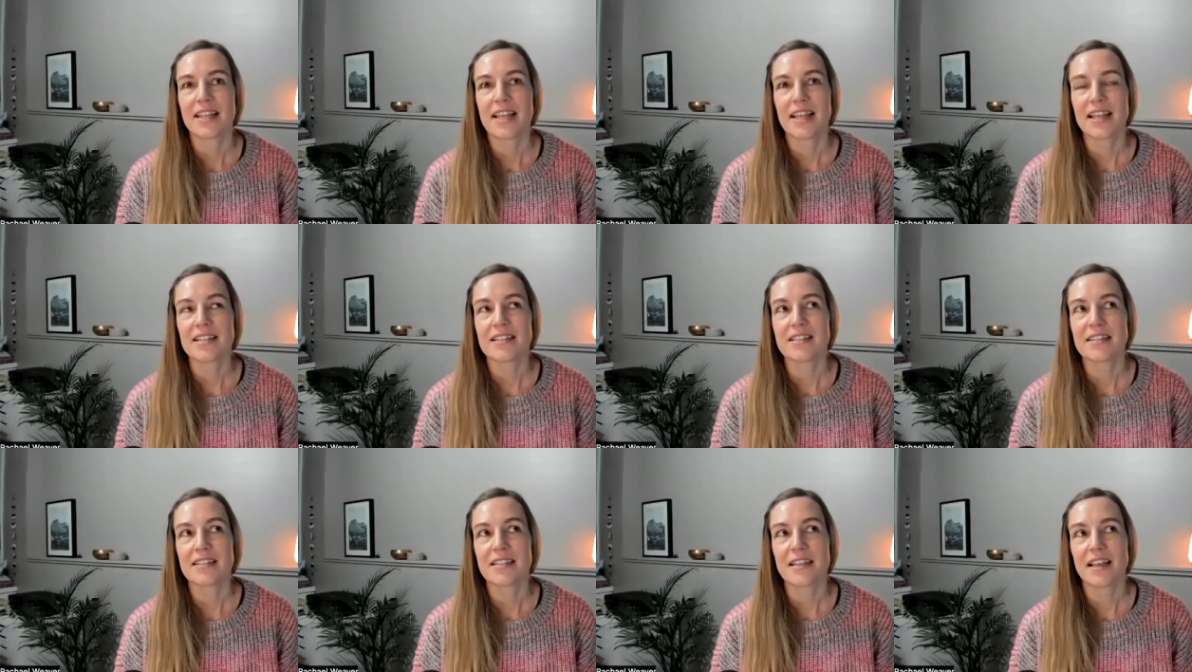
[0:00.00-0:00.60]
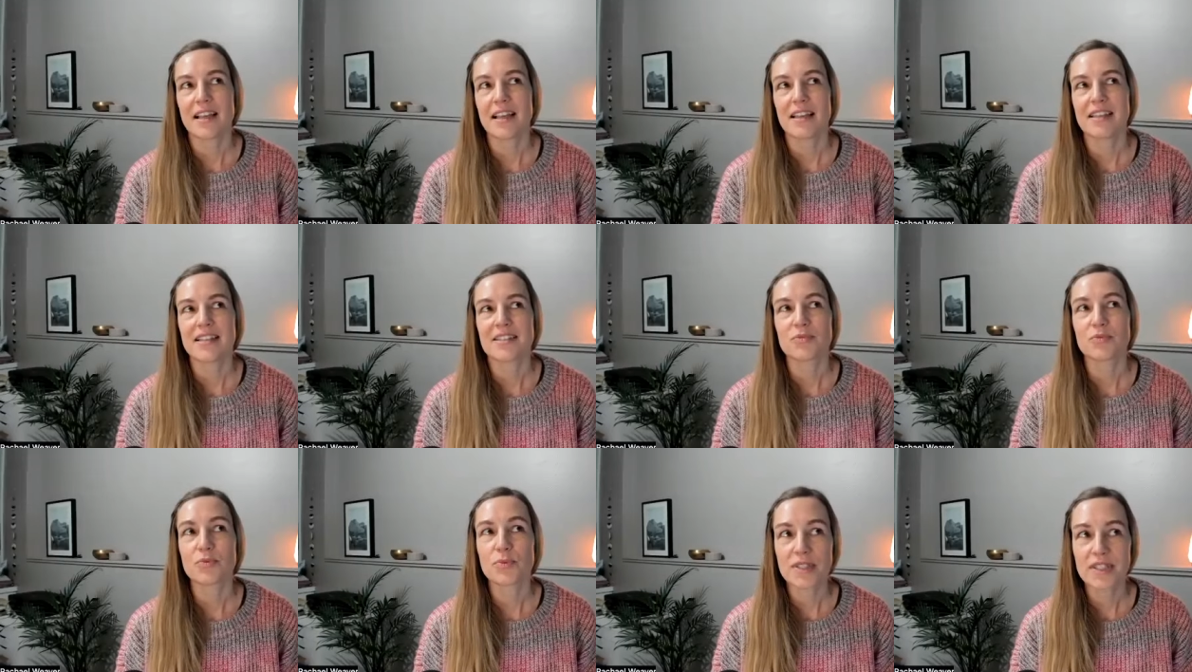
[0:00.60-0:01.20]
That's
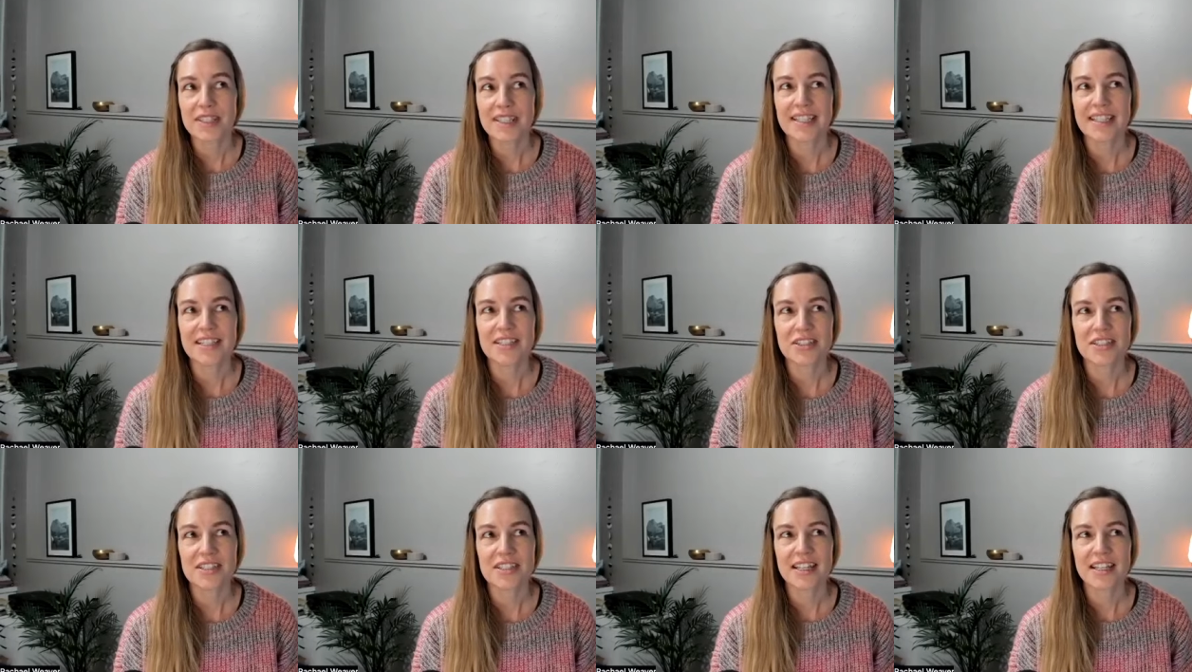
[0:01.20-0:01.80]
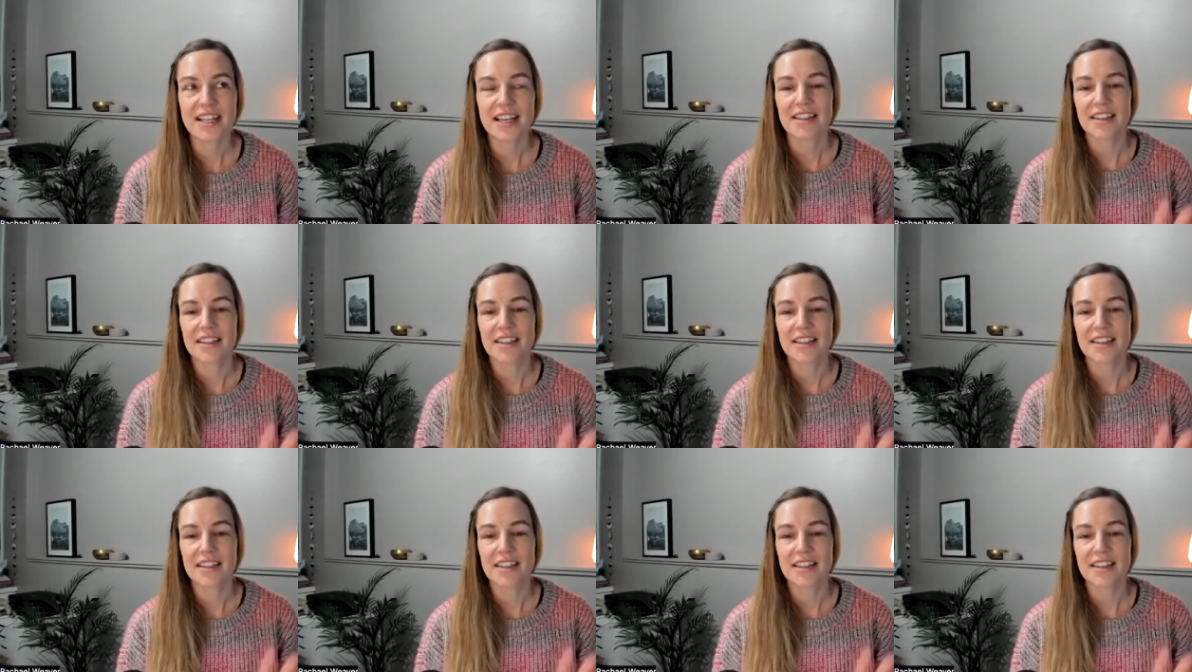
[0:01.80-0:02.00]
it's really interesting.